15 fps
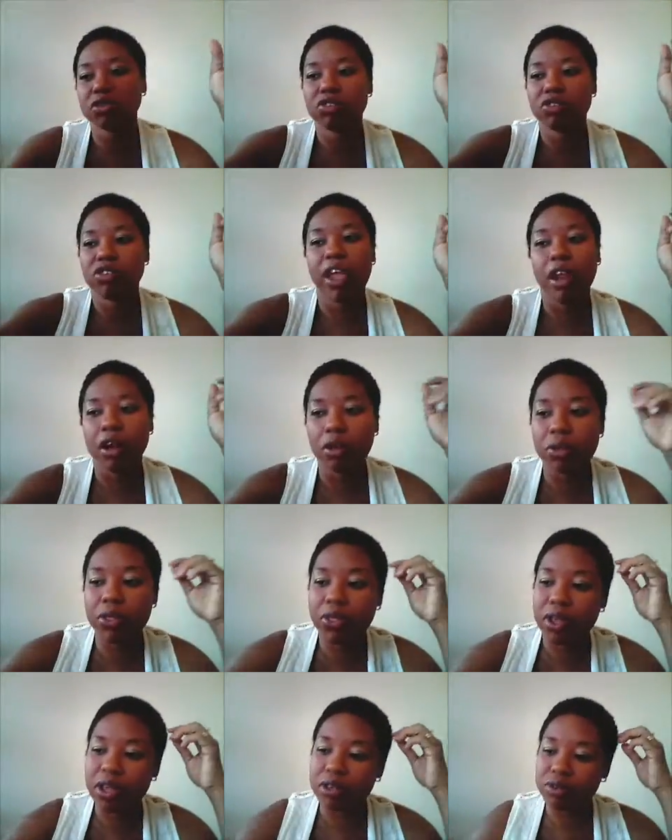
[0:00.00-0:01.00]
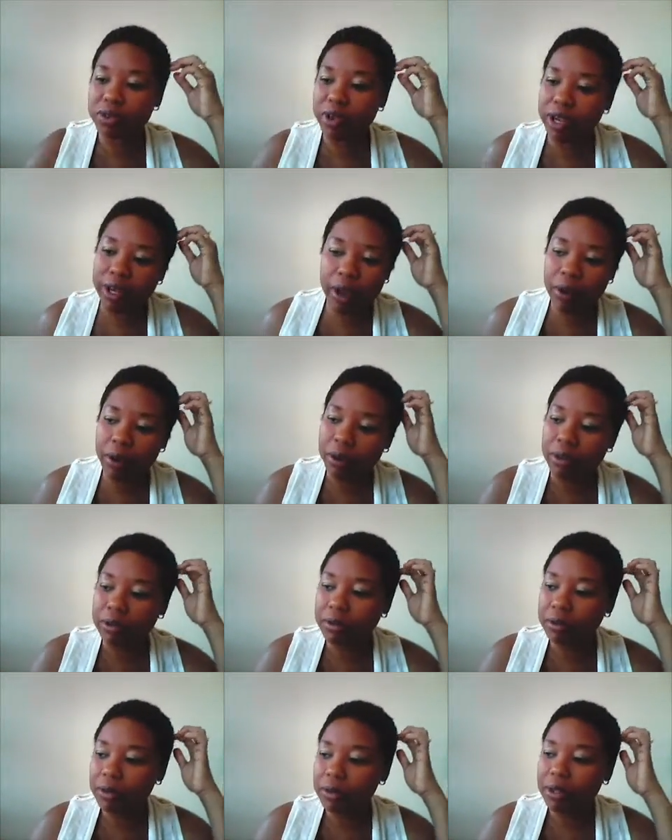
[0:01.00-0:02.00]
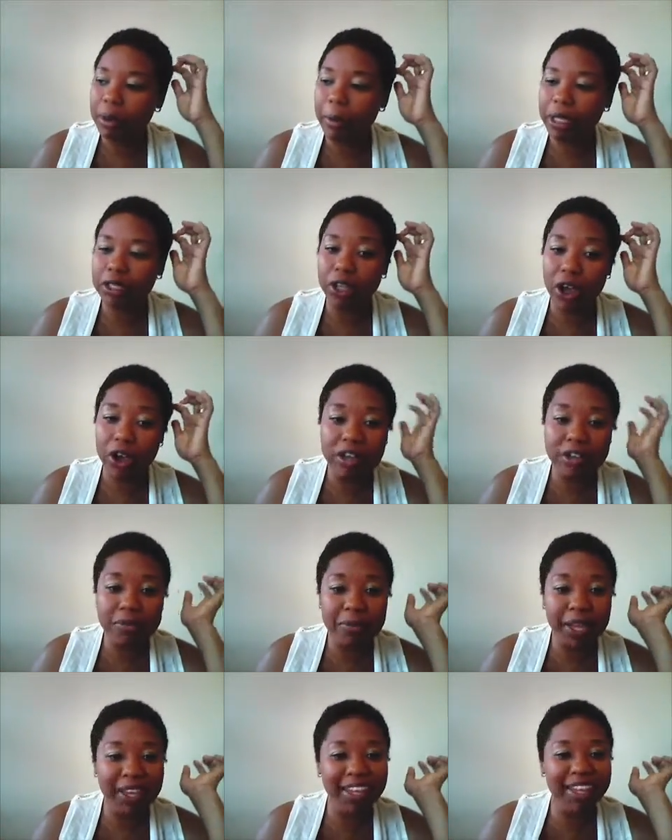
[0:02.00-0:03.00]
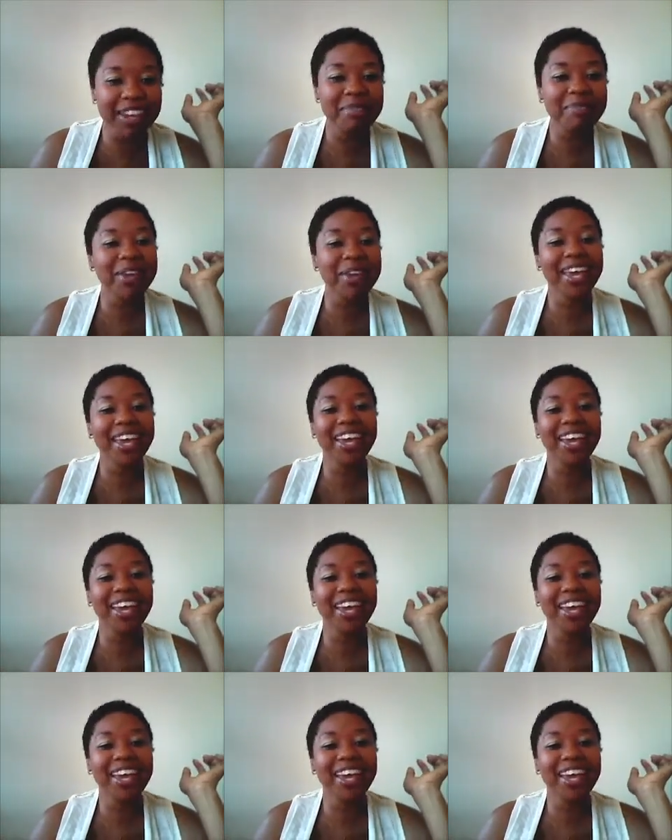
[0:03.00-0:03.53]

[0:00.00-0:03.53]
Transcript: trying out things right now and my daughter's my guinea pig